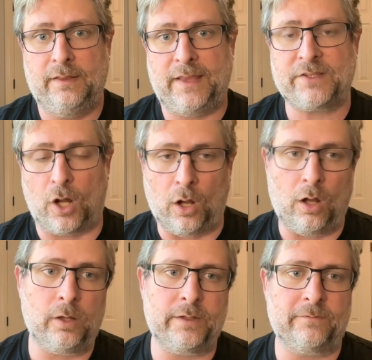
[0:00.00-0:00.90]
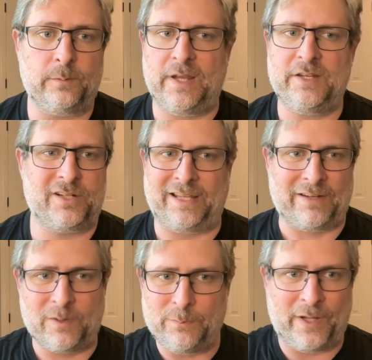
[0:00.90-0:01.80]
That's all information,
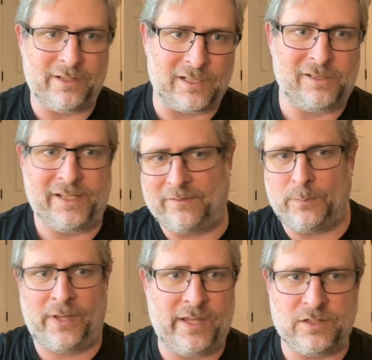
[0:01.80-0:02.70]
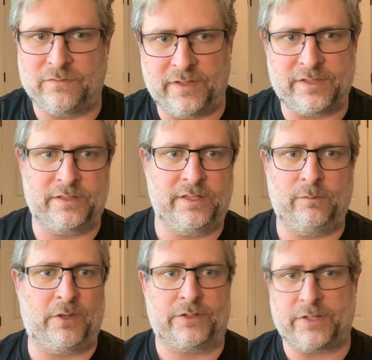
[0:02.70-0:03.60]
like every button click, every page
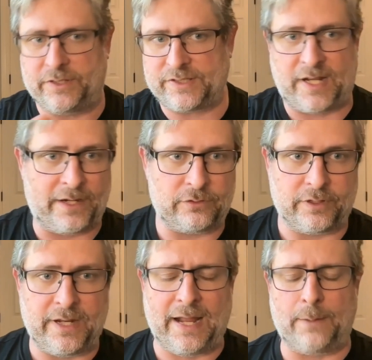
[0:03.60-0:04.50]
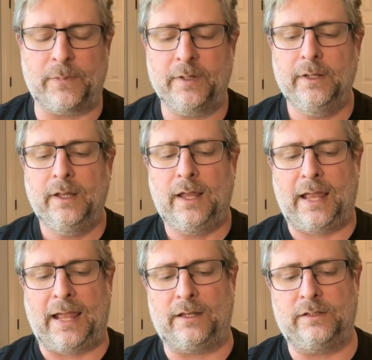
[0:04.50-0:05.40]
visited, whether it's on a site or an app.
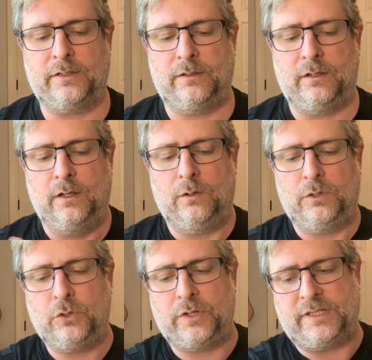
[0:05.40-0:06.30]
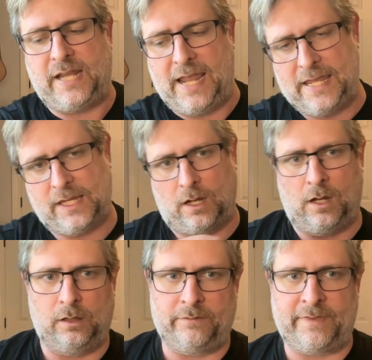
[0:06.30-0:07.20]
And you can take
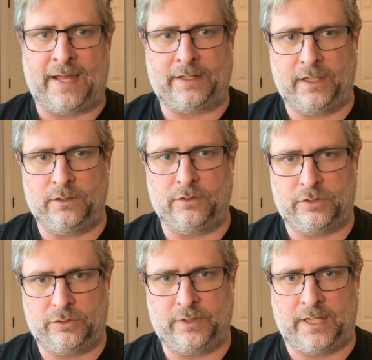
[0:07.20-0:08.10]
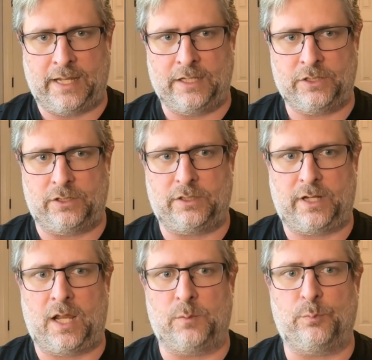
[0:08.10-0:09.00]
all of that into the agent
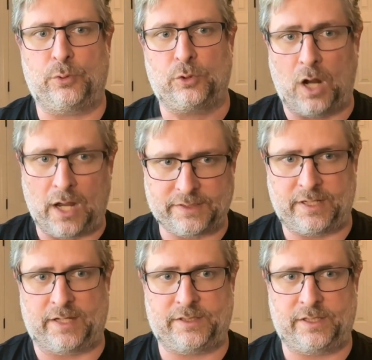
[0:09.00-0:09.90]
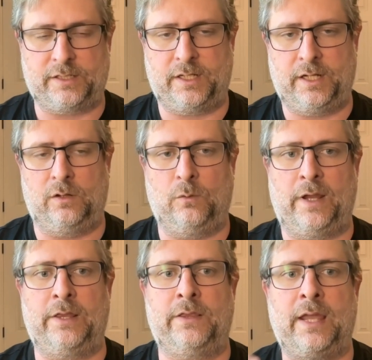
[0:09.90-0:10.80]
and process it in a
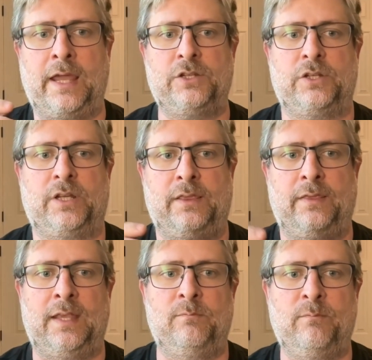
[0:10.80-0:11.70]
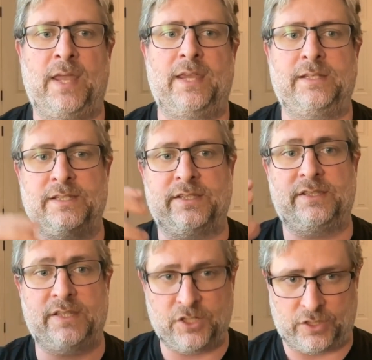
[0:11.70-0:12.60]
way that the agent can then make
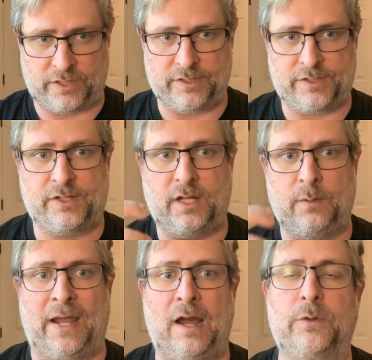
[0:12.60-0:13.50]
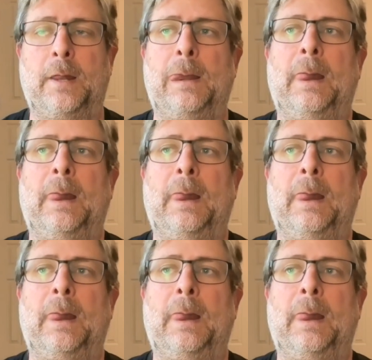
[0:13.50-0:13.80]
decisions about